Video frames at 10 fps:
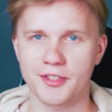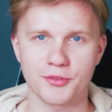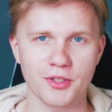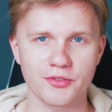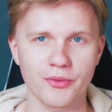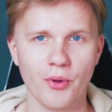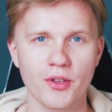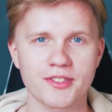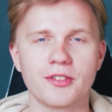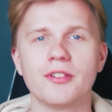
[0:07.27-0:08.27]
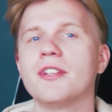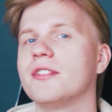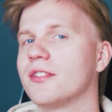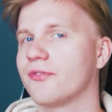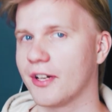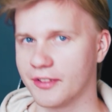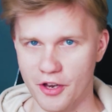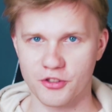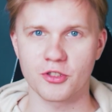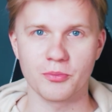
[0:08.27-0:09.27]
trend reversal in the
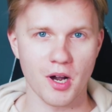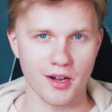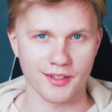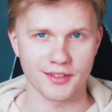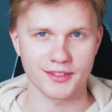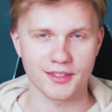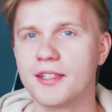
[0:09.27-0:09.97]
financial markets.